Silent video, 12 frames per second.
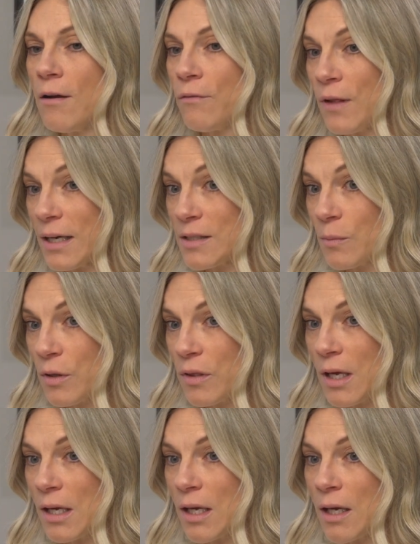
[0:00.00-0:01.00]
flexible
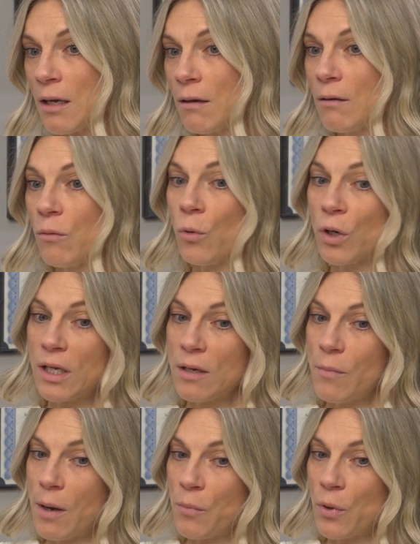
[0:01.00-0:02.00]
thinking,
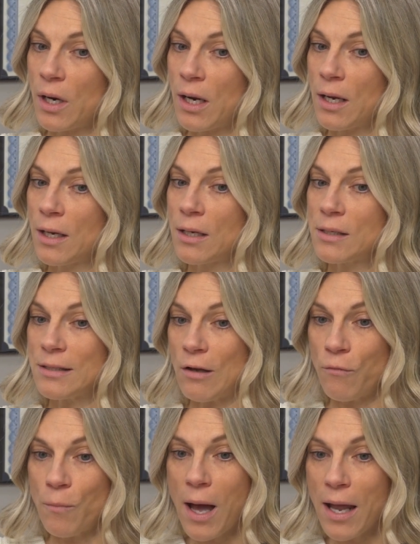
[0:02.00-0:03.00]
working memory,
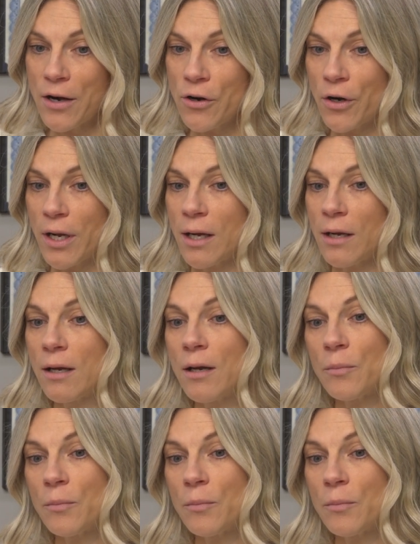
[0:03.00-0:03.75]
self-monitoring,